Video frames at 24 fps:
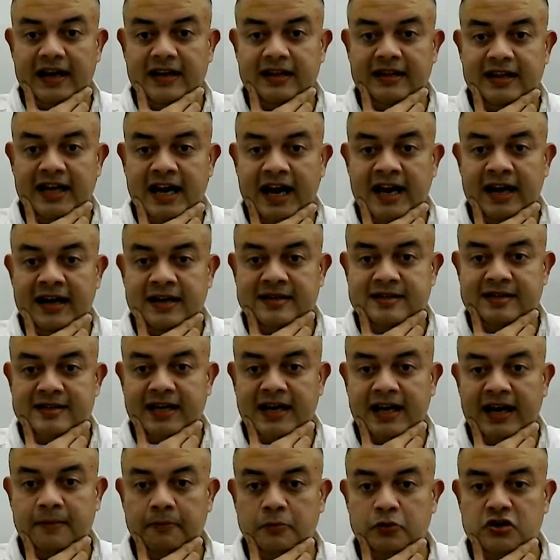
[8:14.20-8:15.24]
then
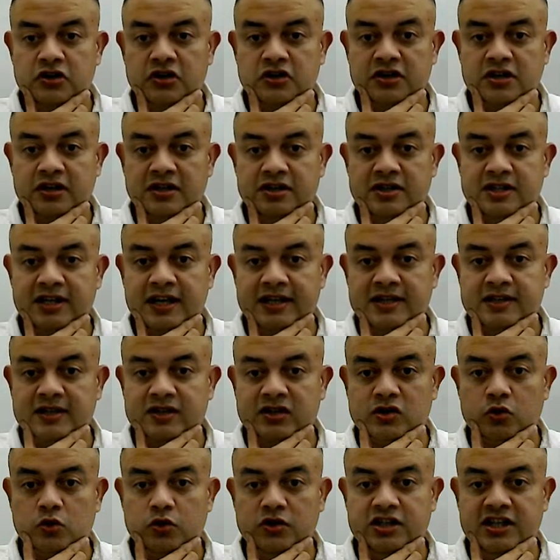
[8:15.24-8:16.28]
second position
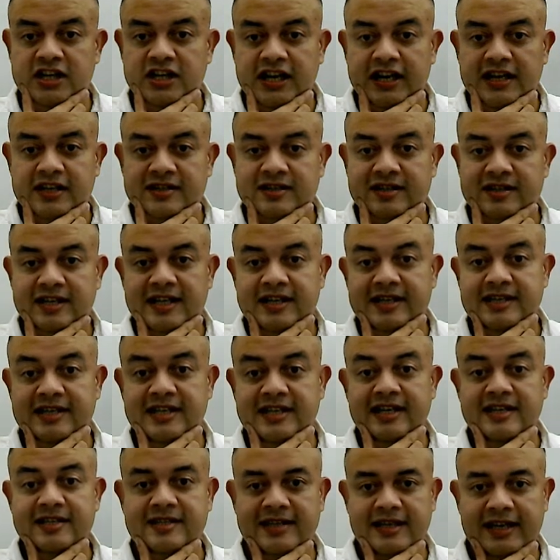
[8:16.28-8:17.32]
changes to G
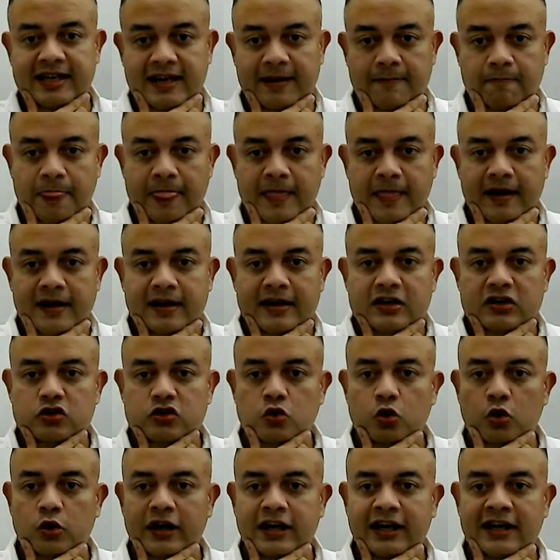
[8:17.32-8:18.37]
CGC
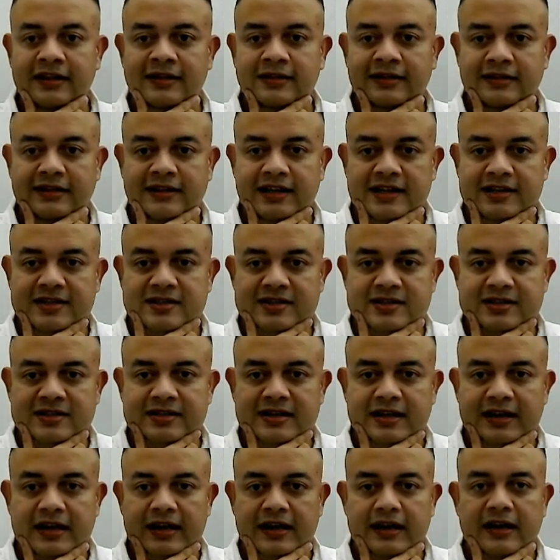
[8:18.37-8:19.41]
so in
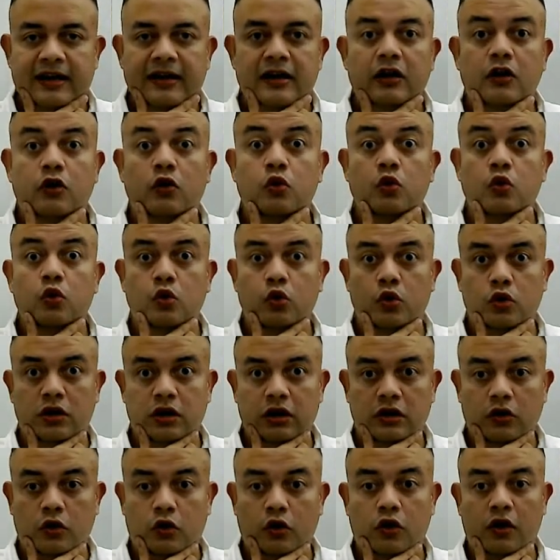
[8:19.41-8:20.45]
this route
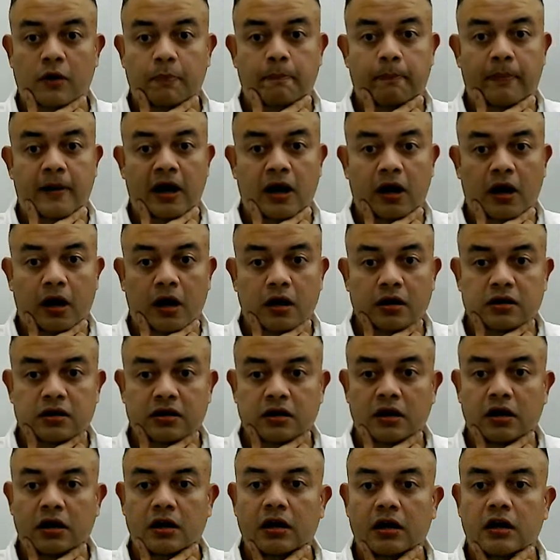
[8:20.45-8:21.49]
or
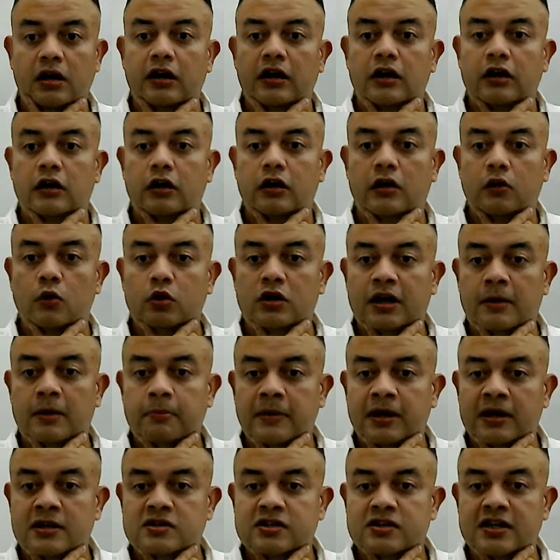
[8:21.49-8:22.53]
path
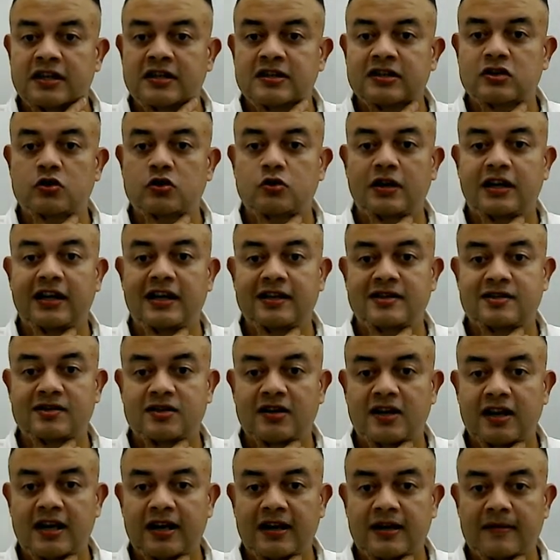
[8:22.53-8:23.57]
glutamine changes to
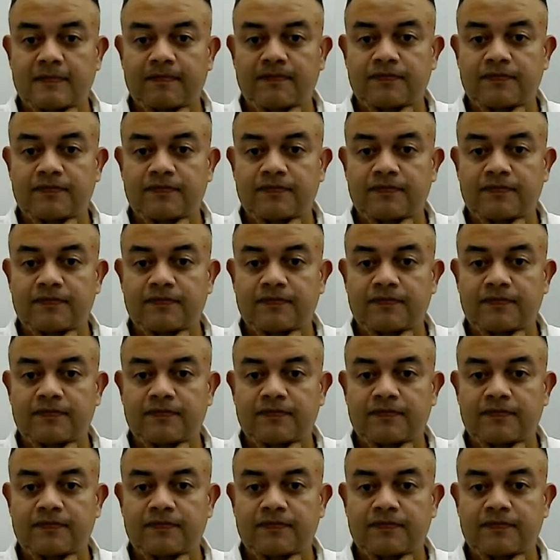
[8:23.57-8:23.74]
histidine